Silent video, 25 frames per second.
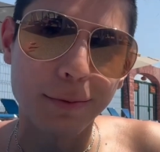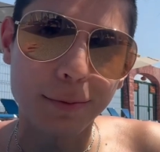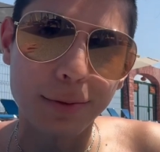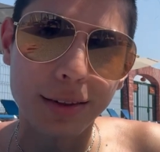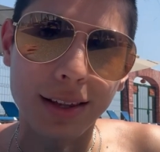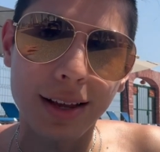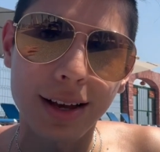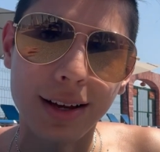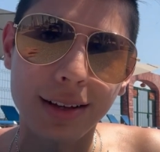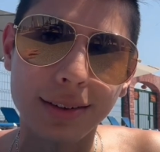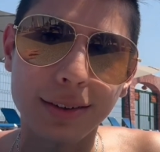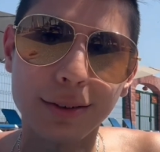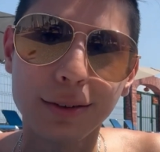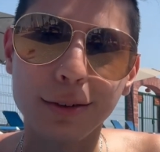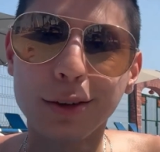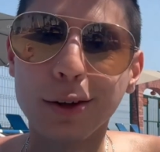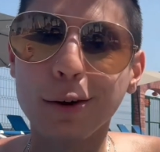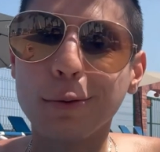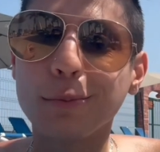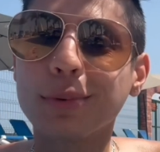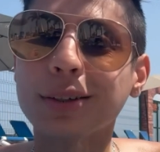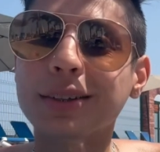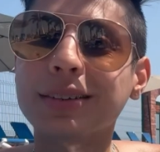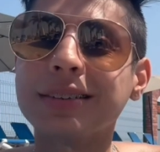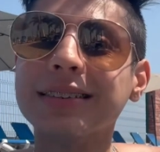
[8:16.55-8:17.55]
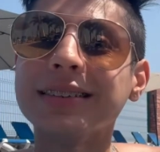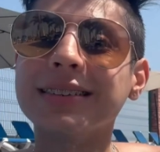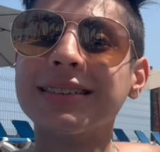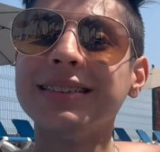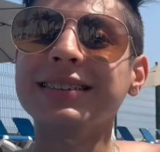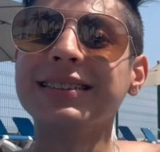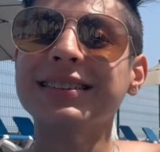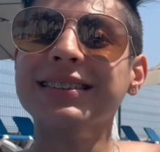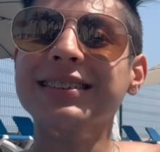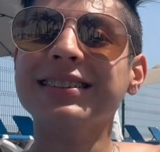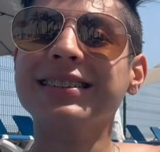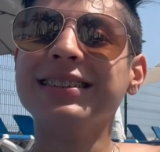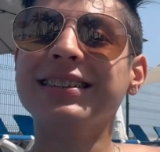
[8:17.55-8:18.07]
with that.
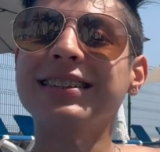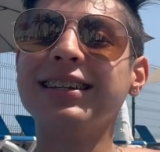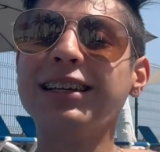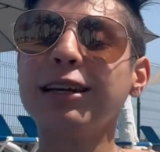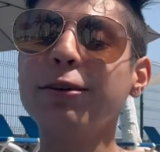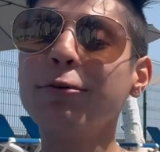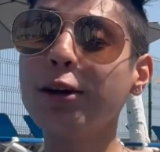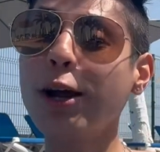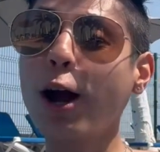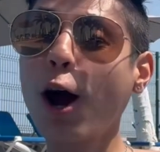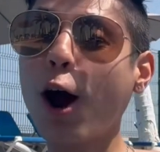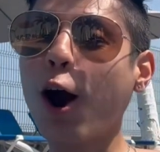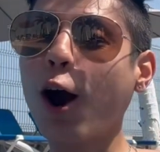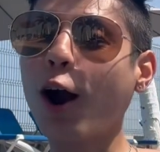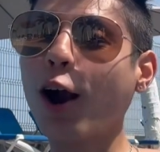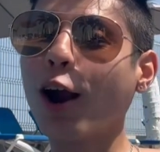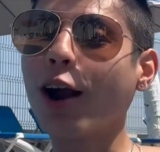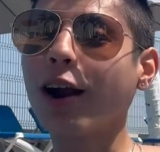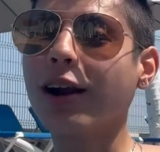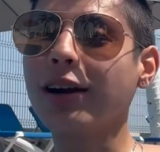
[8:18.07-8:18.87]
Here we are.